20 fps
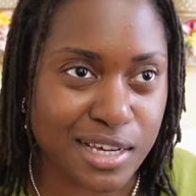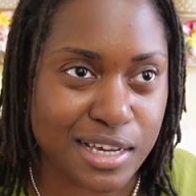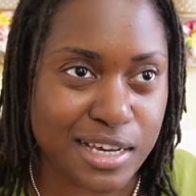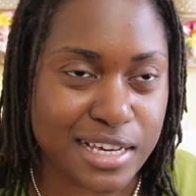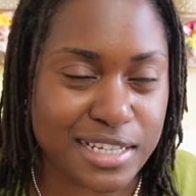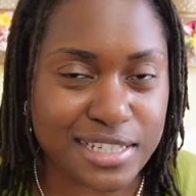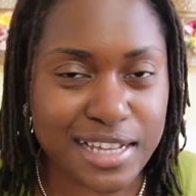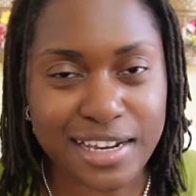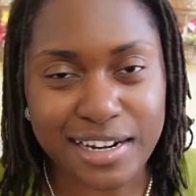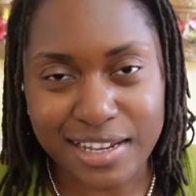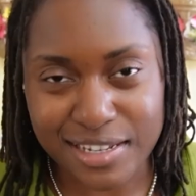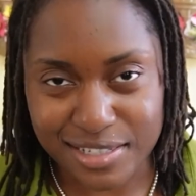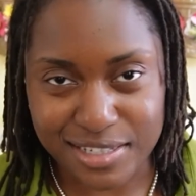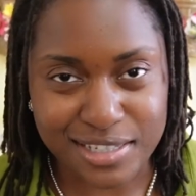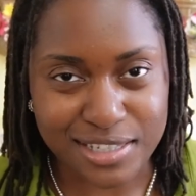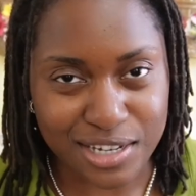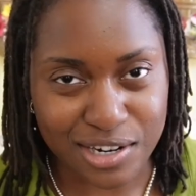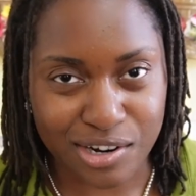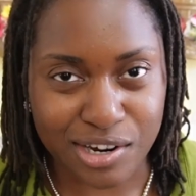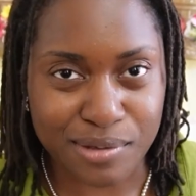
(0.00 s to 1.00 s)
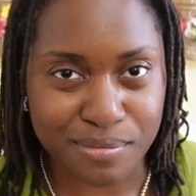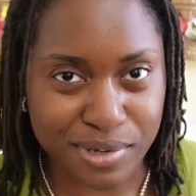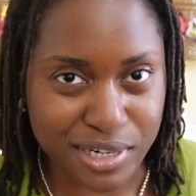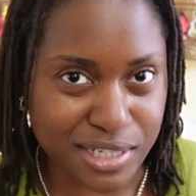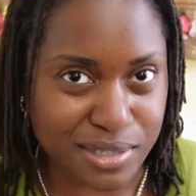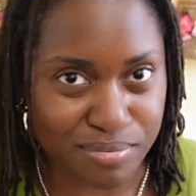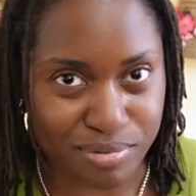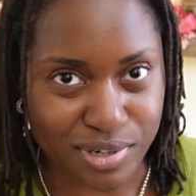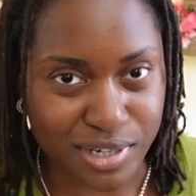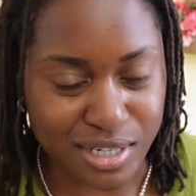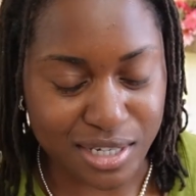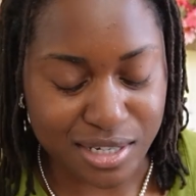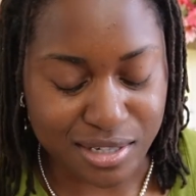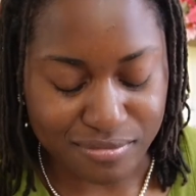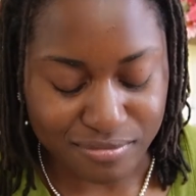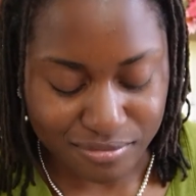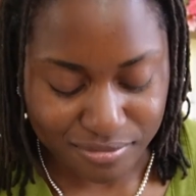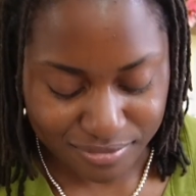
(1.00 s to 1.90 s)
It's not necessary, but it's pretty.